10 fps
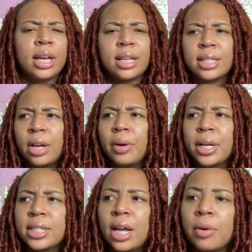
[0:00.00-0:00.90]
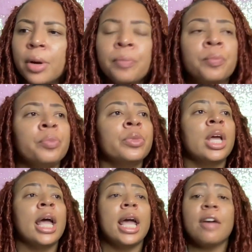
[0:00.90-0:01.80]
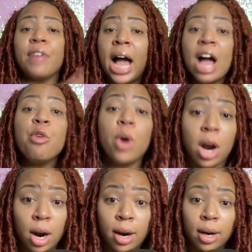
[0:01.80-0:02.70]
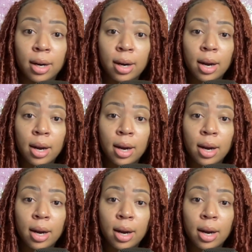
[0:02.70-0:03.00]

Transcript: etc., etc. If I were her,